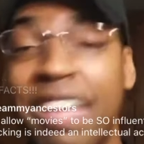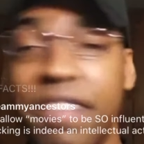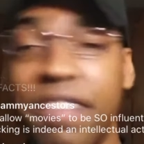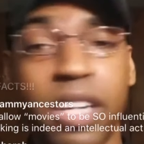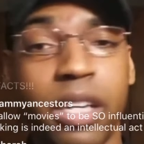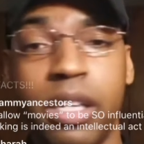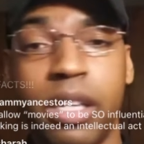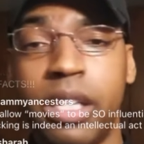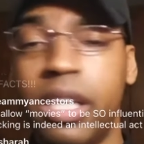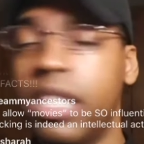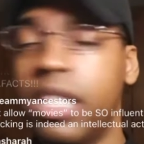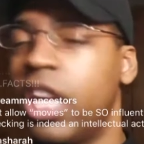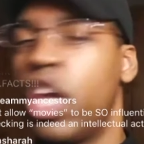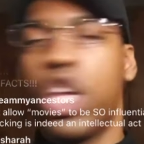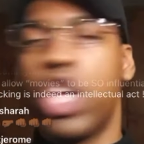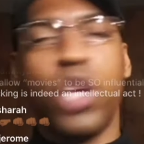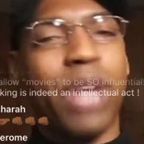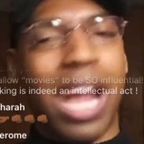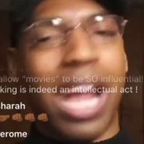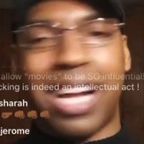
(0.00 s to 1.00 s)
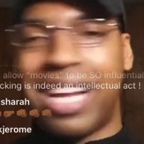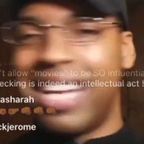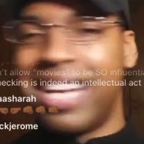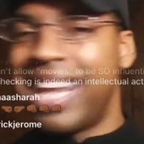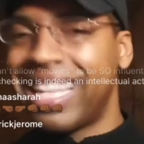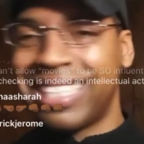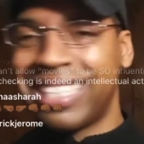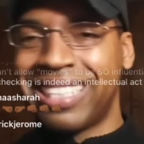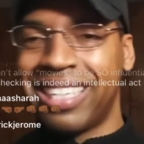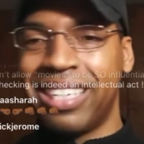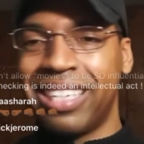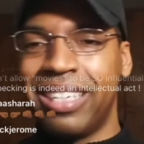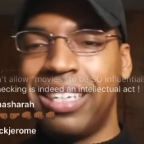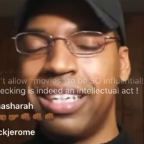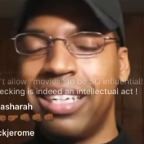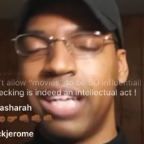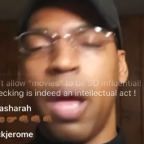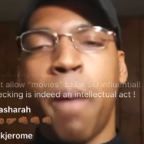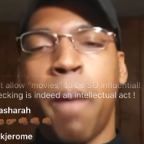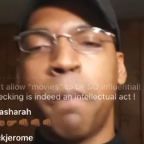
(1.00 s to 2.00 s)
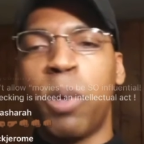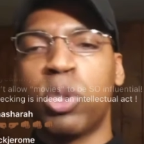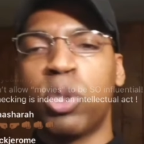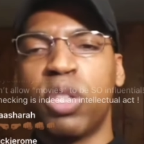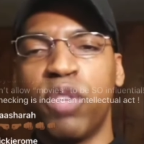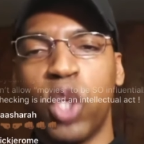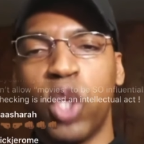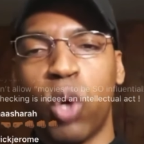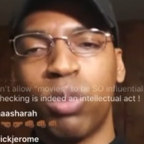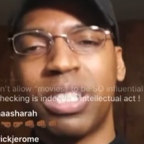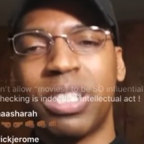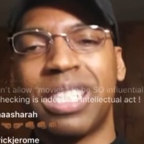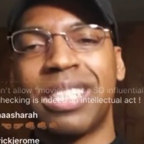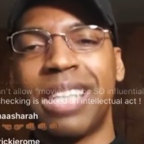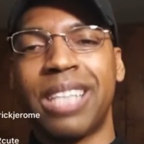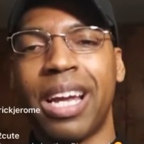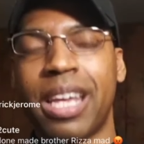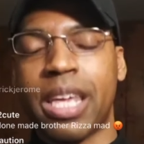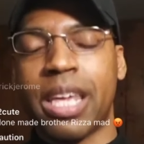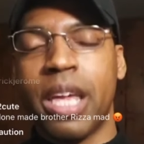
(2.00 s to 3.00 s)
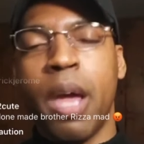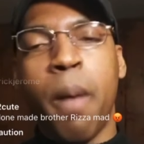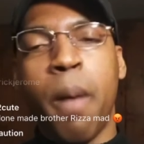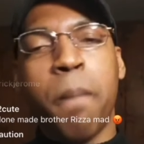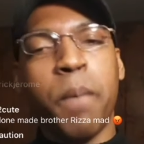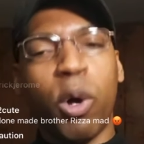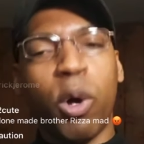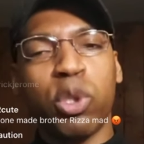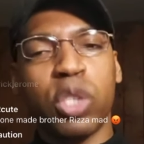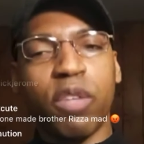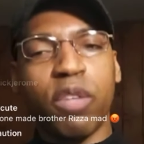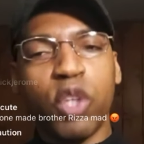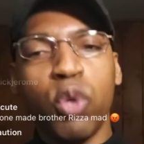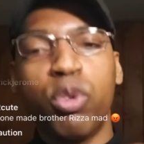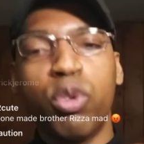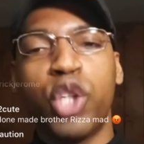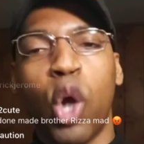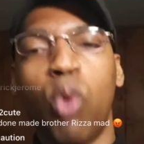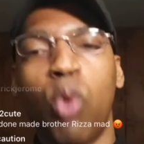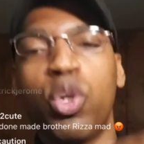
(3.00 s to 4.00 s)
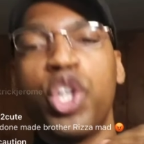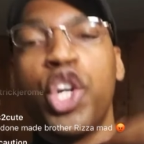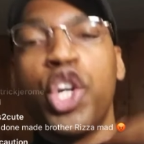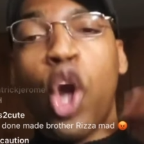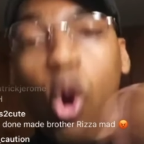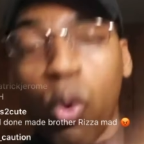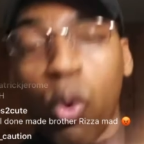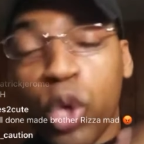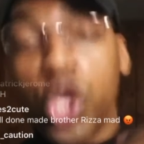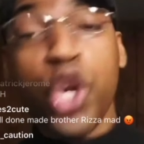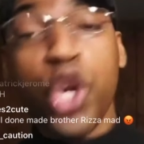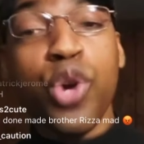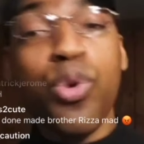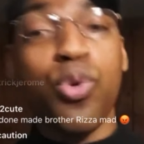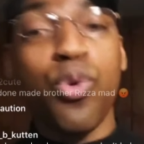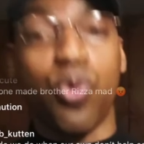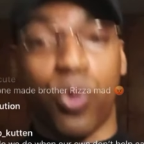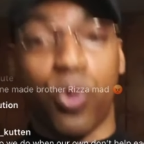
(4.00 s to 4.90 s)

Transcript: in the hood. You're not connected to the hood. Most of you don't study. Most of you don't know you.